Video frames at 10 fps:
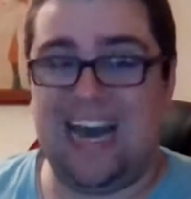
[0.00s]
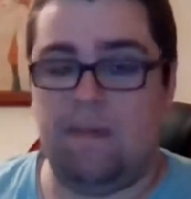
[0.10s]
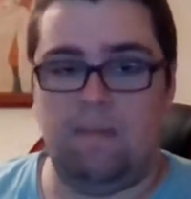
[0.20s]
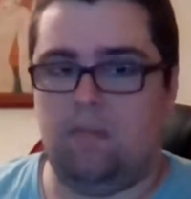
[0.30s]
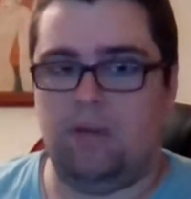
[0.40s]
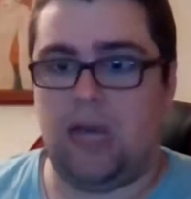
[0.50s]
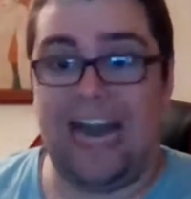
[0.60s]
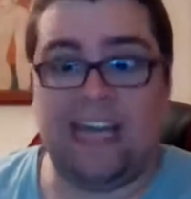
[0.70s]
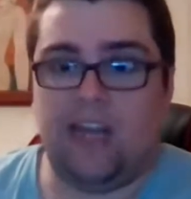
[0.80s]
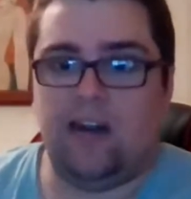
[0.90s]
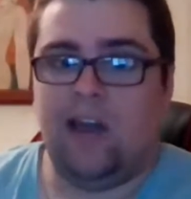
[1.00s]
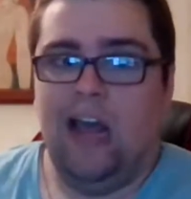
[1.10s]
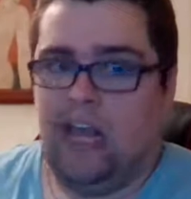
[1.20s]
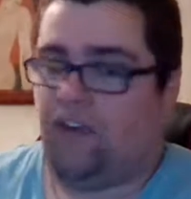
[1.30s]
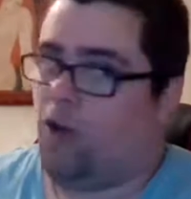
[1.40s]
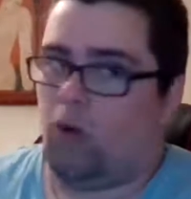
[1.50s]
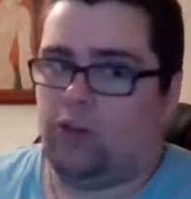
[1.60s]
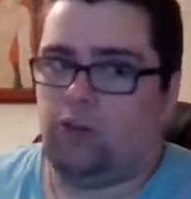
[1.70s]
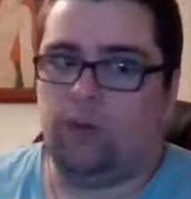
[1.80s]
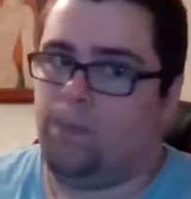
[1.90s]
I am I can, if I
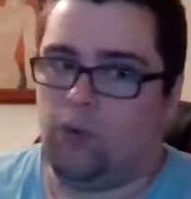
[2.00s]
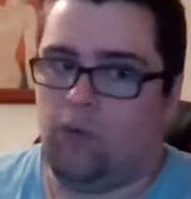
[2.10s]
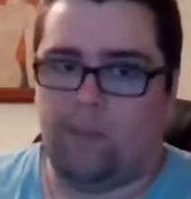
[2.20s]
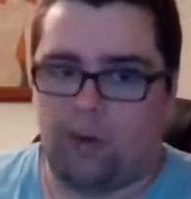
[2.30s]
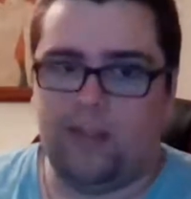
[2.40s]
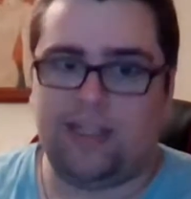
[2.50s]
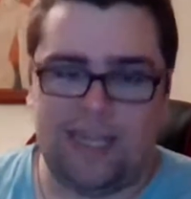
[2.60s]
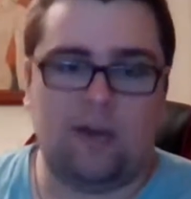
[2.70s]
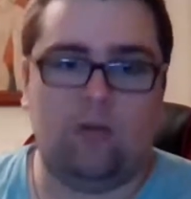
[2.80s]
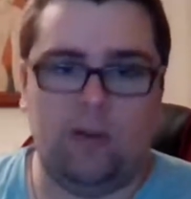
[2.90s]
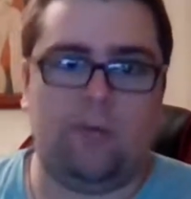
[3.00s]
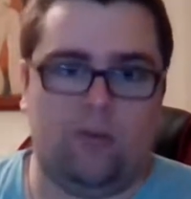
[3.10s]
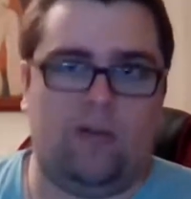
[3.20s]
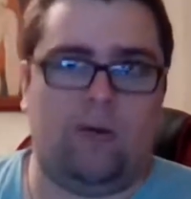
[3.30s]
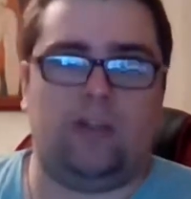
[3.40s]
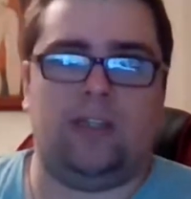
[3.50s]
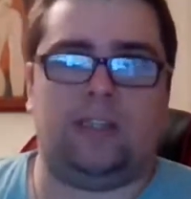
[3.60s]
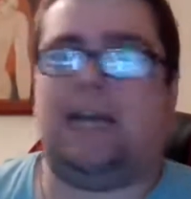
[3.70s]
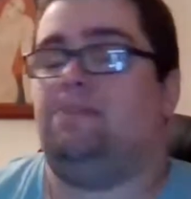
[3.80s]
wanted to improve upon this, I could improve upon this.